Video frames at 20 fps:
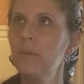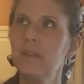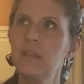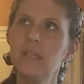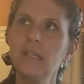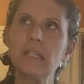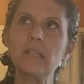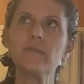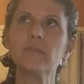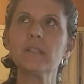but
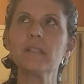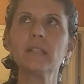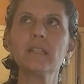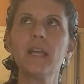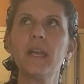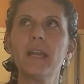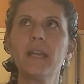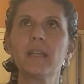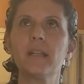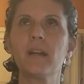think of it
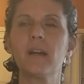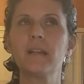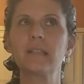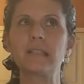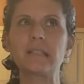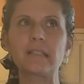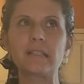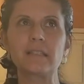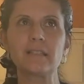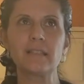like a
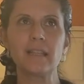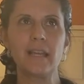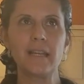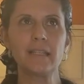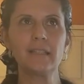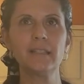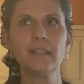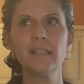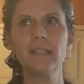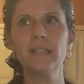
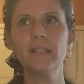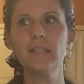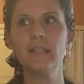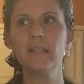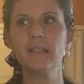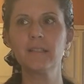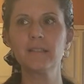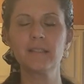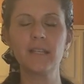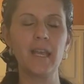
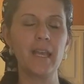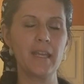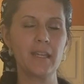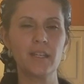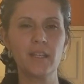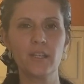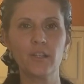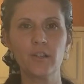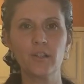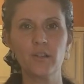slightly
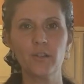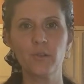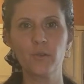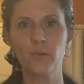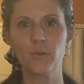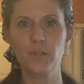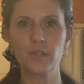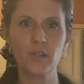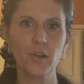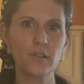tangier
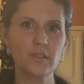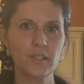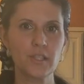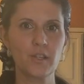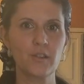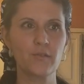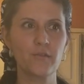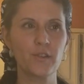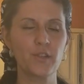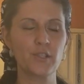or
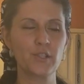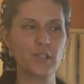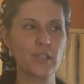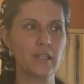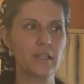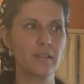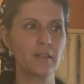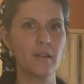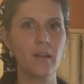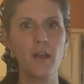saltier
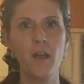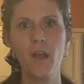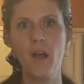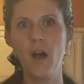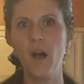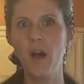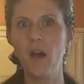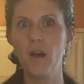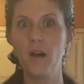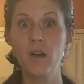version
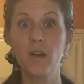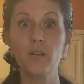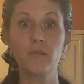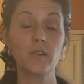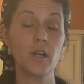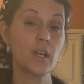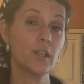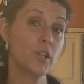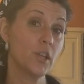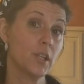
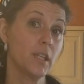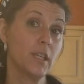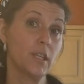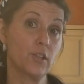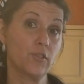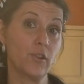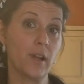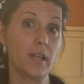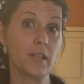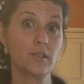of a cookie
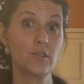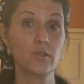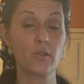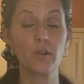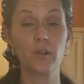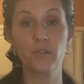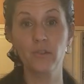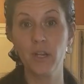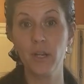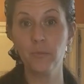crust
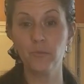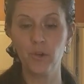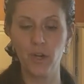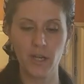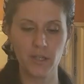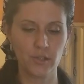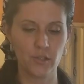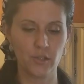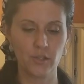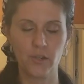or graham
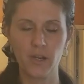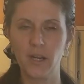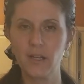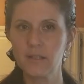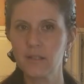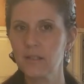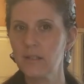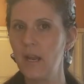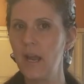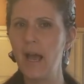cracker
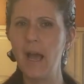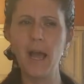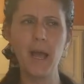crust.